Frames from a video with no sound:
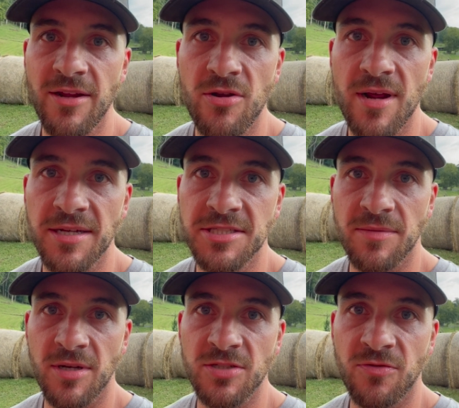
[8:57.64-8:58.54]
you guys so
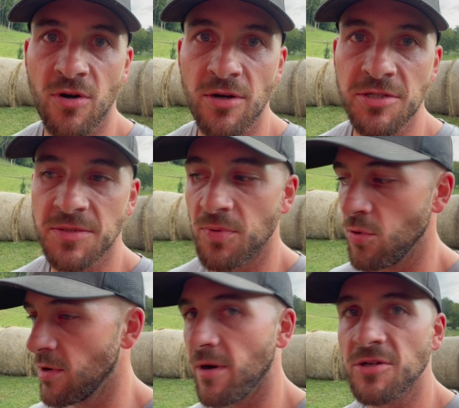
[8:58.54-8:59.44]
much for all your
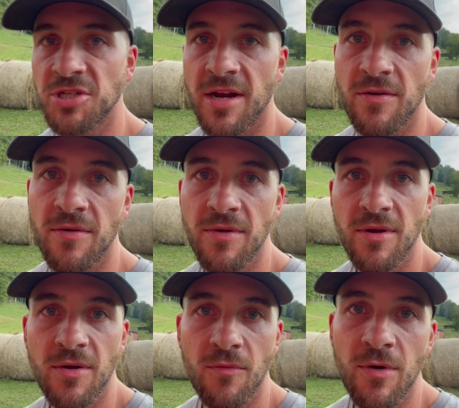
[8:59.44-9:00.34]
support on our channel.
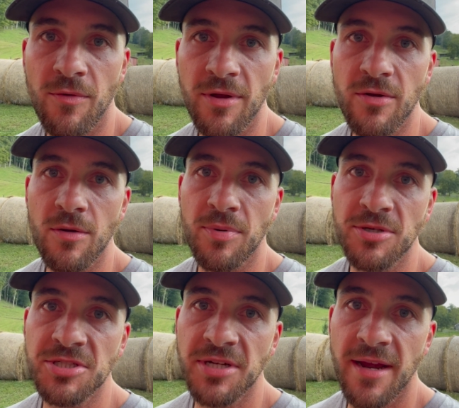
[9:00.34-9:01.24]
We really do
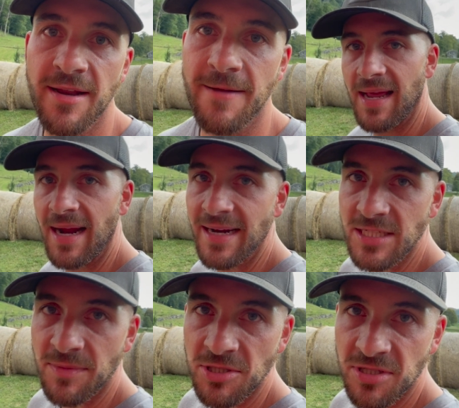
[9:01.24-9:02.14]
appreciate it. I guess
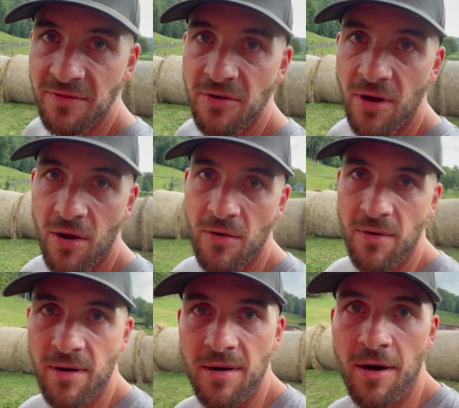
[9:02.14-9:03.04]
most of you know
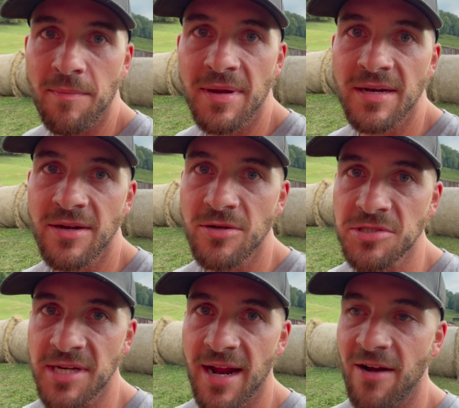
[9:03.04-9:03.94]
our big
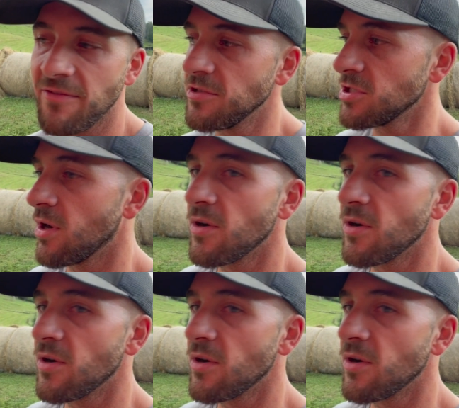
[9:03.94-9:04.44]
news now if you saw our